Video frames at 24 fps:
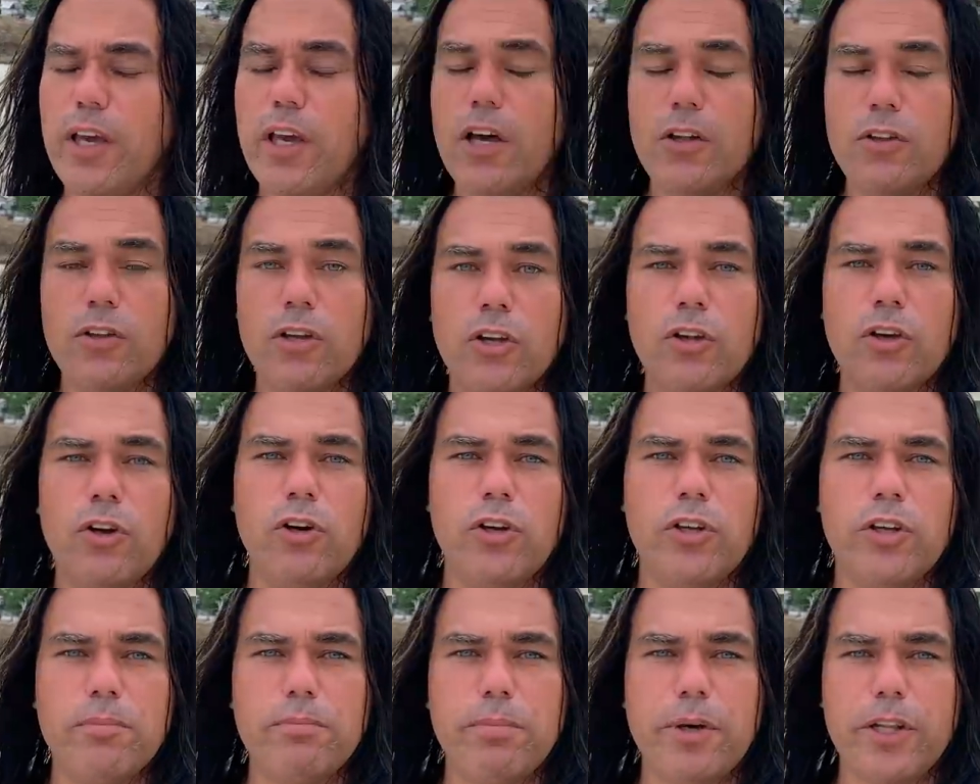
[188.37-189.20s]
not only
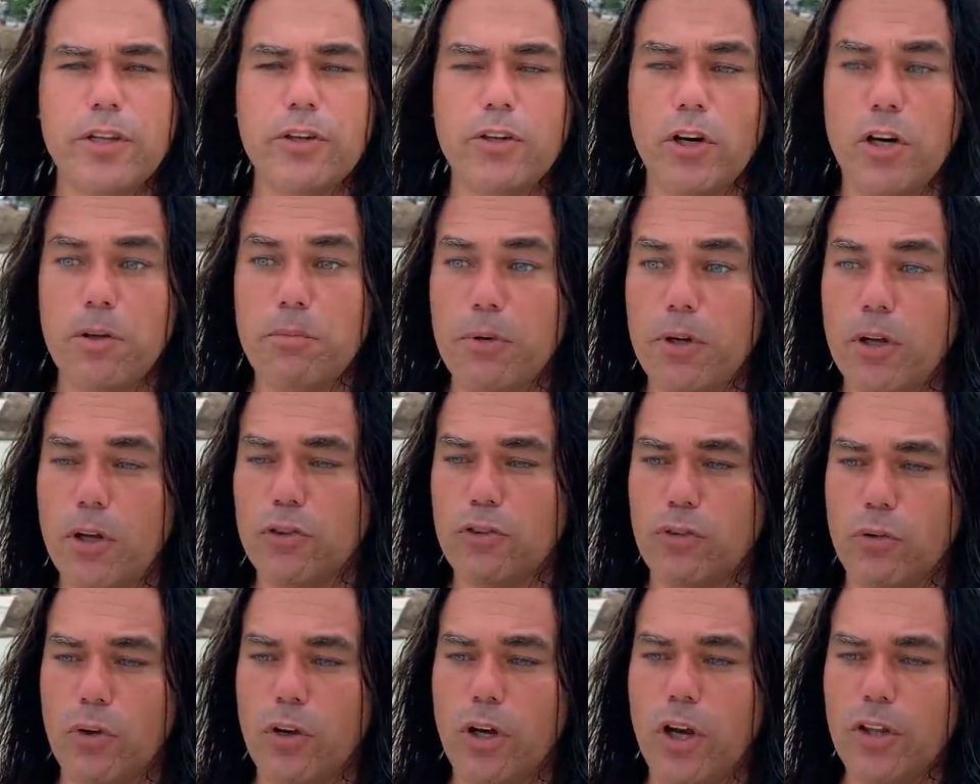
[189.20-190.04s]
on Bitcoin, but
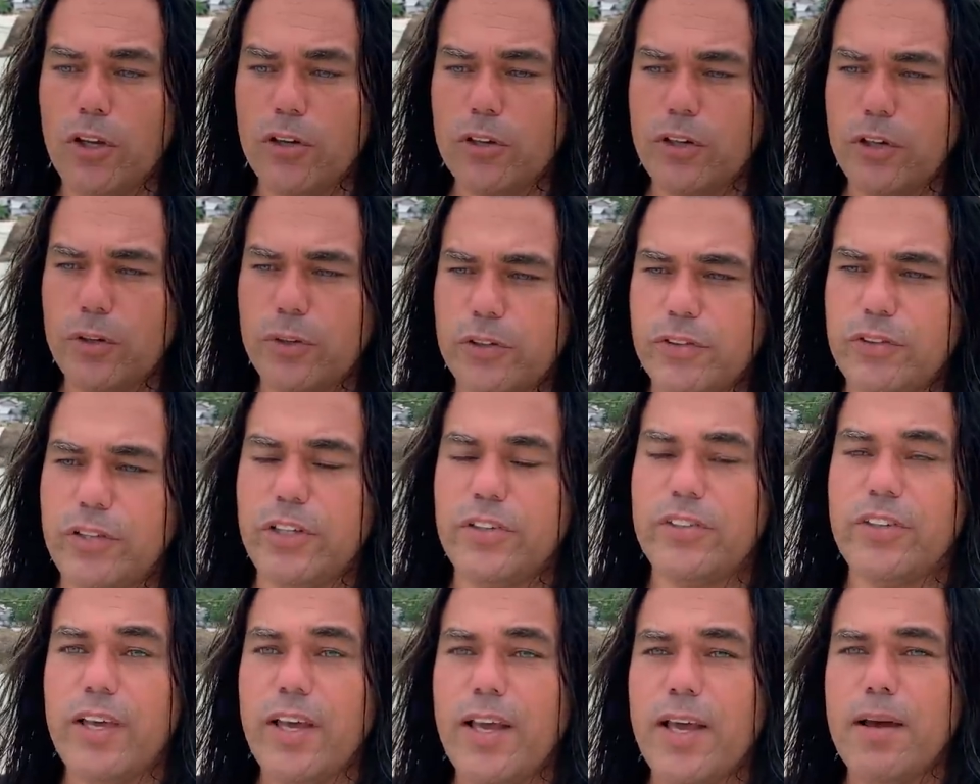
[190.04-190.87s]
also on other currencies.